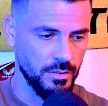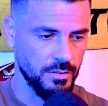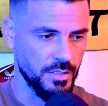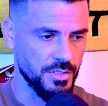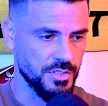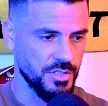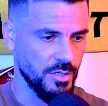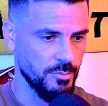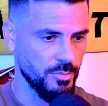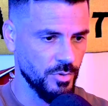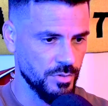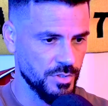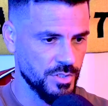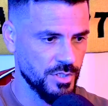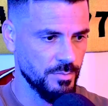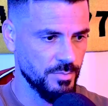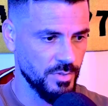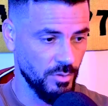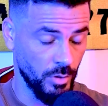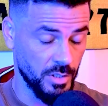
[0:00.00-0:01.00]
The
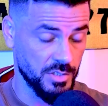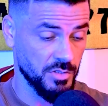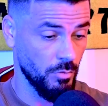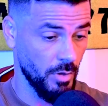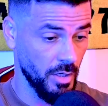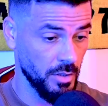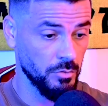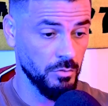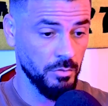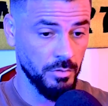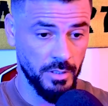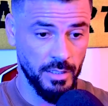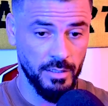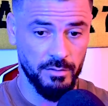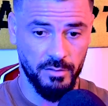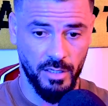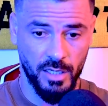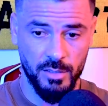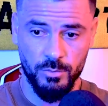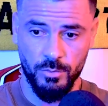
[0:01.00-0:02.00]
championship, it was quite good
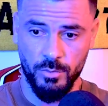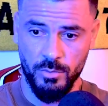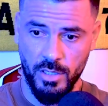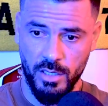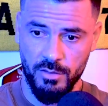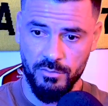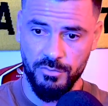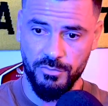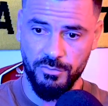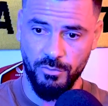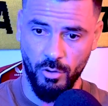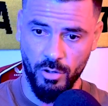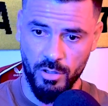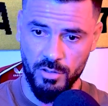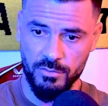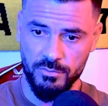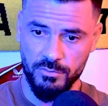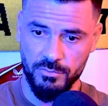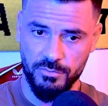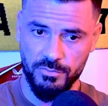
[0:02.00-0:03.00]
that time. We have
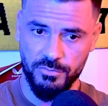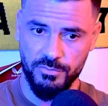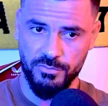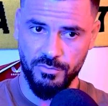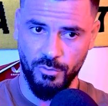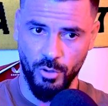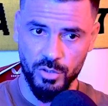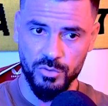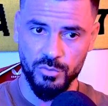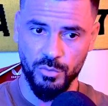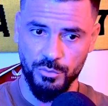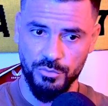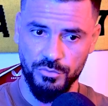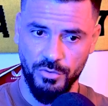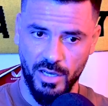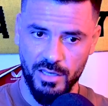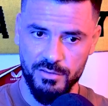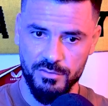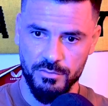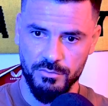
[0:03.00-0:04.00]
four to
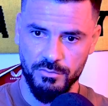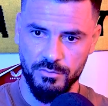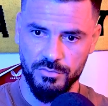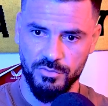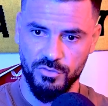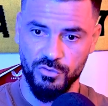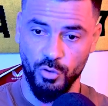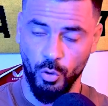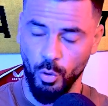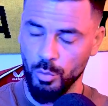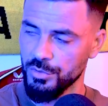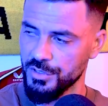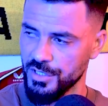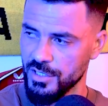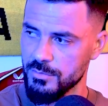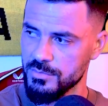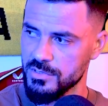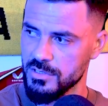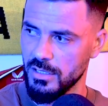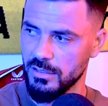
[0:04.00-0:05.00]
five strong
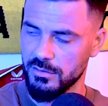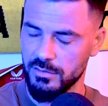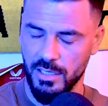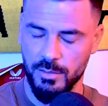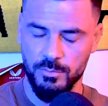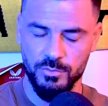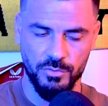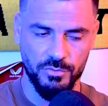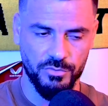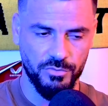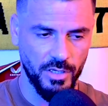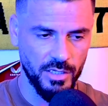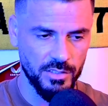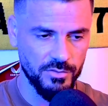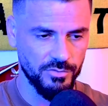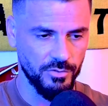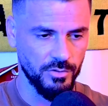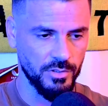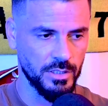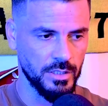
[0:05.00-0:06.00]
teams that time to
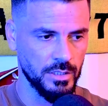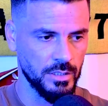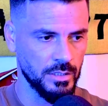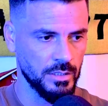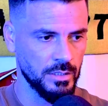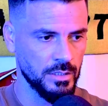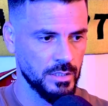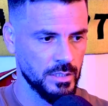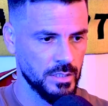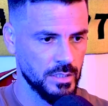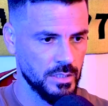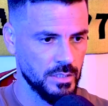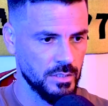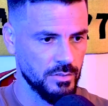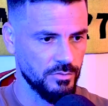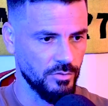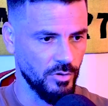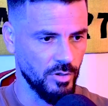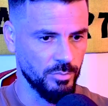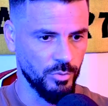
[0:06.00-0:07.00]
fight for
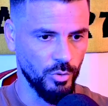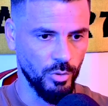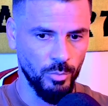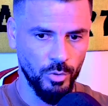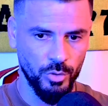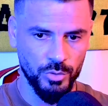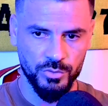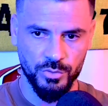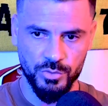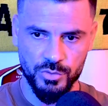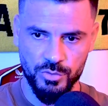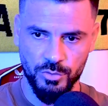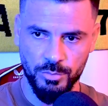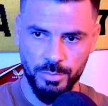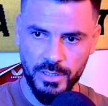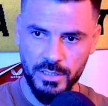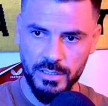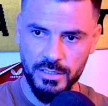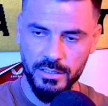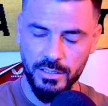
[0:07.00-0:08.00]
promote to
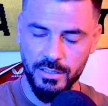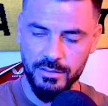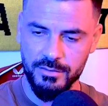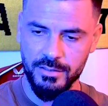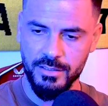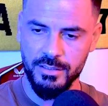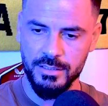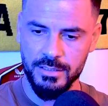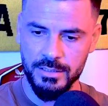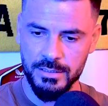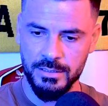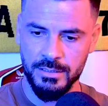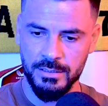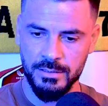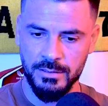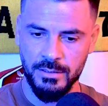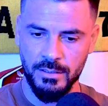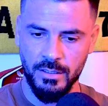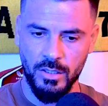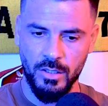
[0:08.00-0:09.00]
Super League. I think
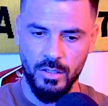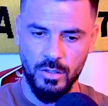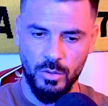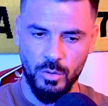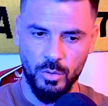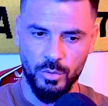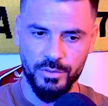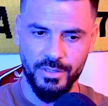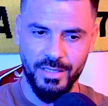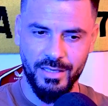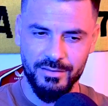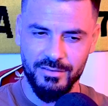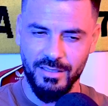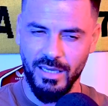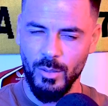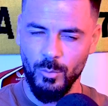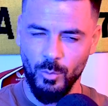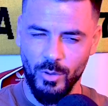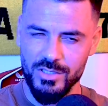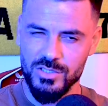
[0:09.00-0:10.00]
on that
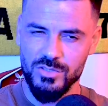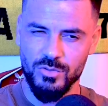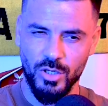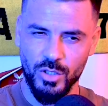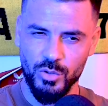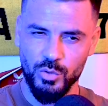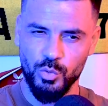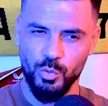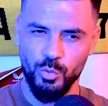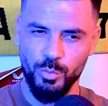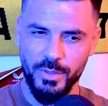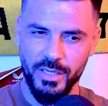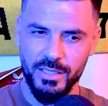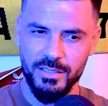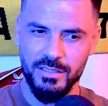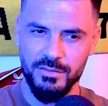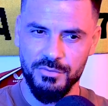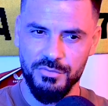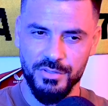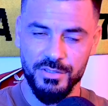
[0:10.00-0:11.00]
time was not too
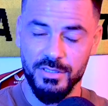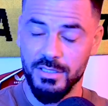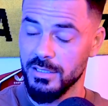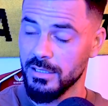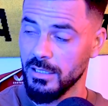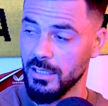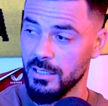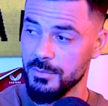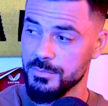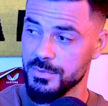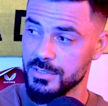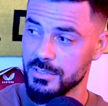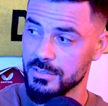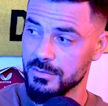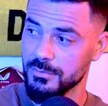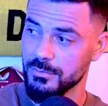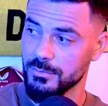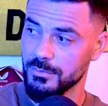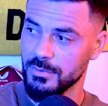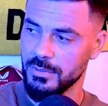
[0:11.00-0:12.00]
many feeder clubs.